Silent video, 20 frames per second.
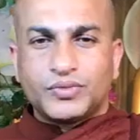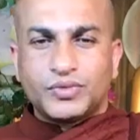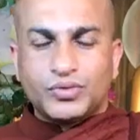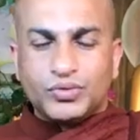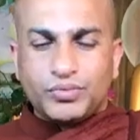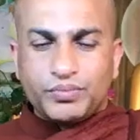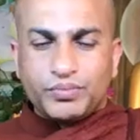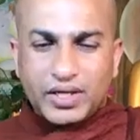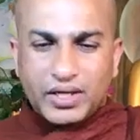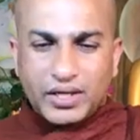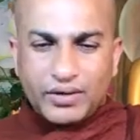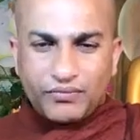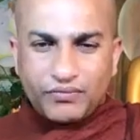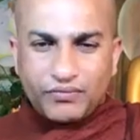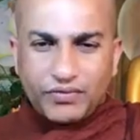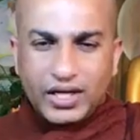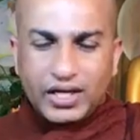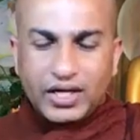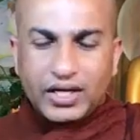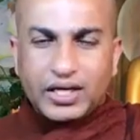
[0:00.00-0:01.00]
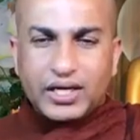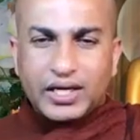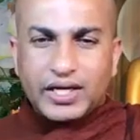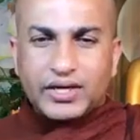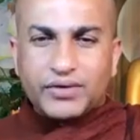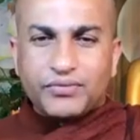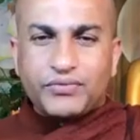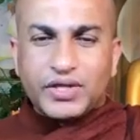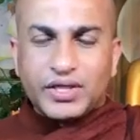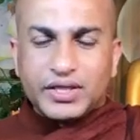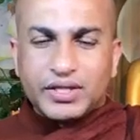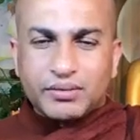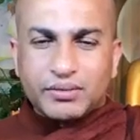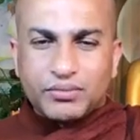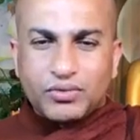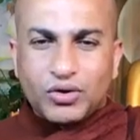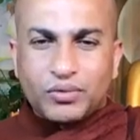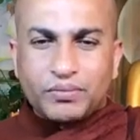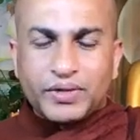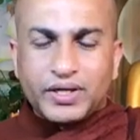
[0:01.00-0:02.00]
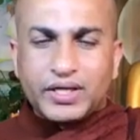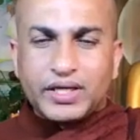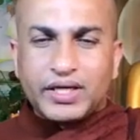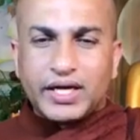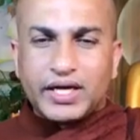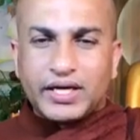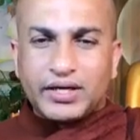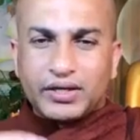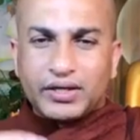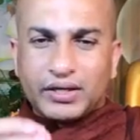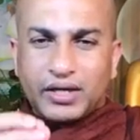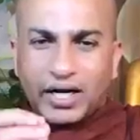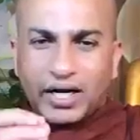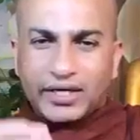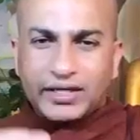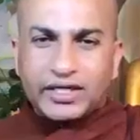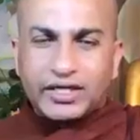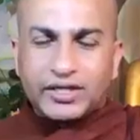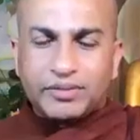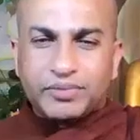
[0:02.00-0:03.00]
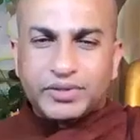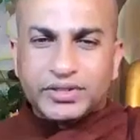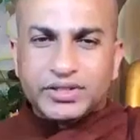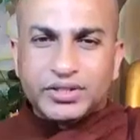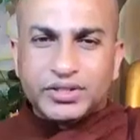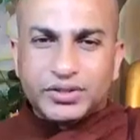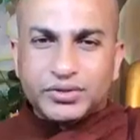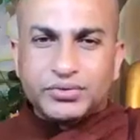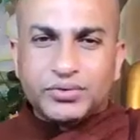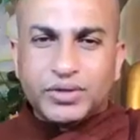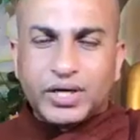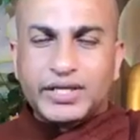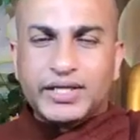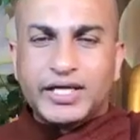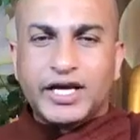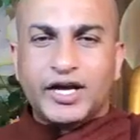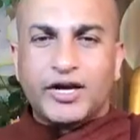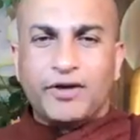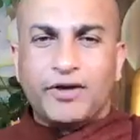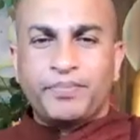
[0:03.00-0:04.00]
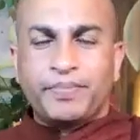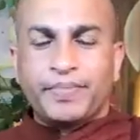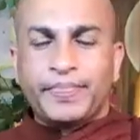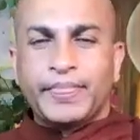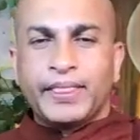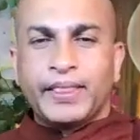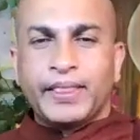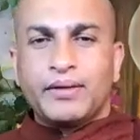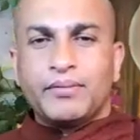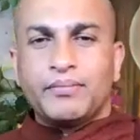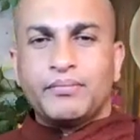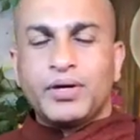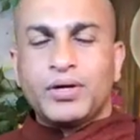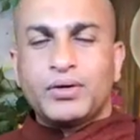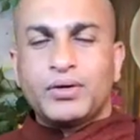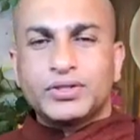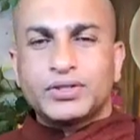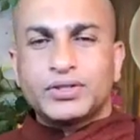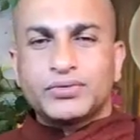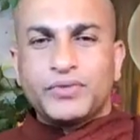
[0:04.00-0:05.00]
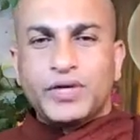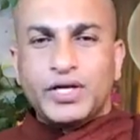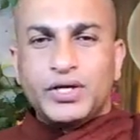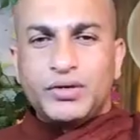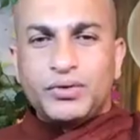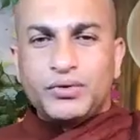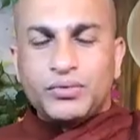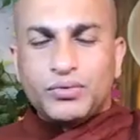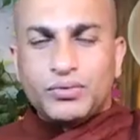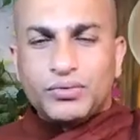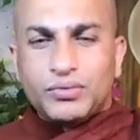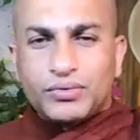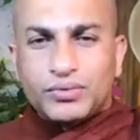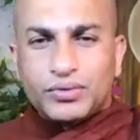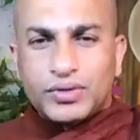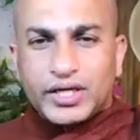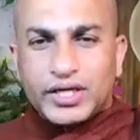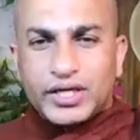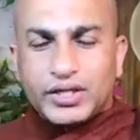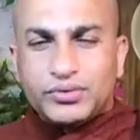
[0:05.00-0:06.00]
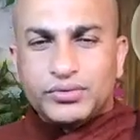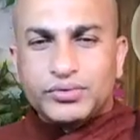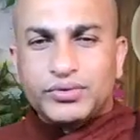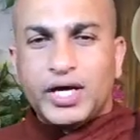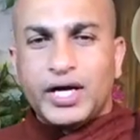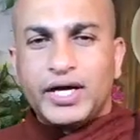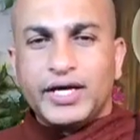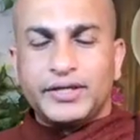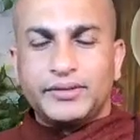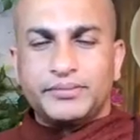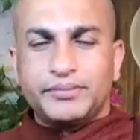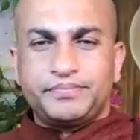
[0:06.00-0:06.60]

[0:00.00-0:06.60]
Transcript: you become very clear with the moment and 100% you are there because when you ready to die